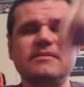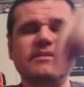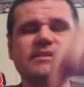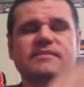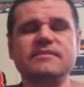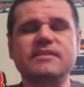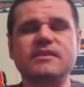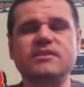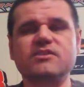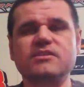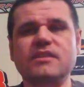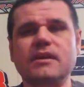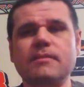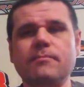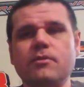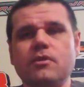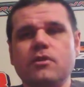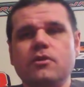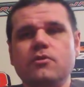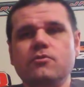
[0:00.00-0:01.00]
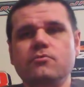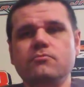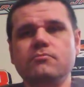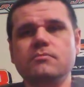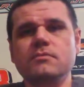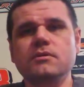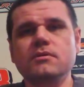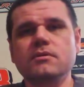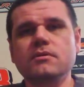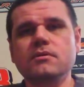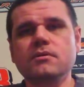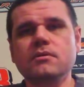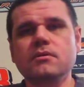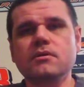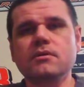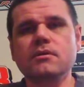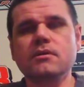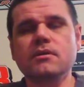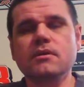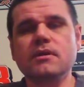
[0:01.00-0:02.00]
section down below,
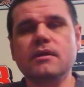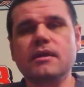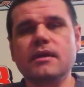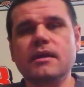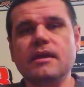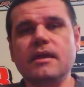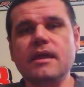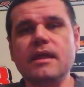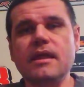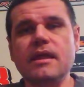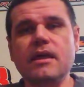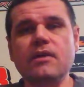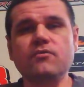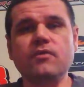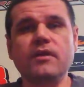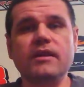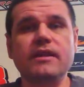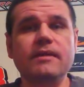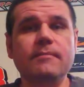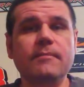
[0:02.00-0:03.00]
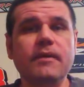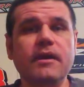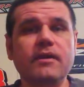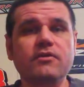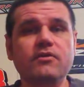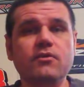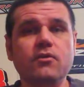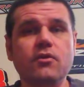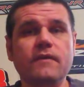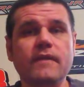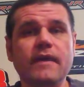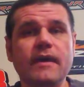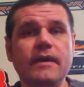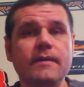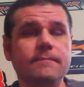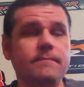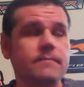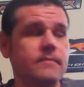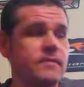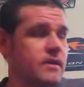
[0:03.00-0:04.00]
and I'll try to get back to you on that,
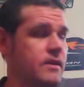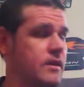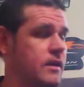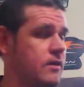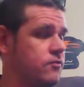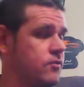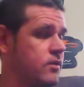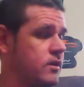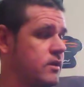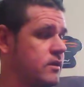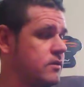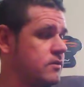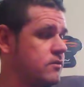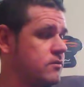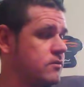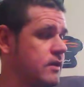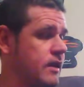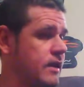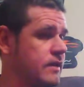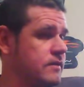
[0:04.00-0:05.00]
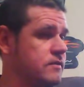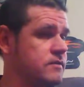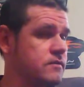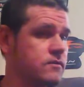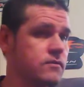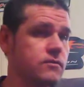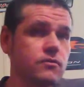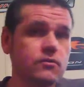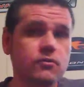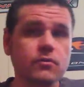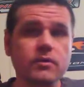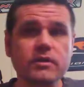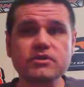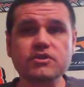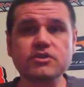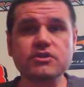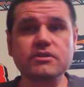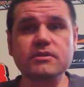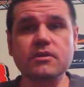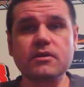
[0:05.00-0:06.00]
and I'll try to answer your
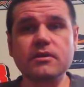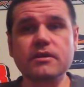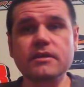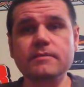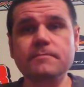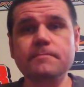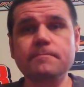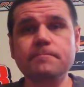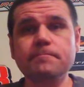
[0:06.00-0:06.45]
question on it.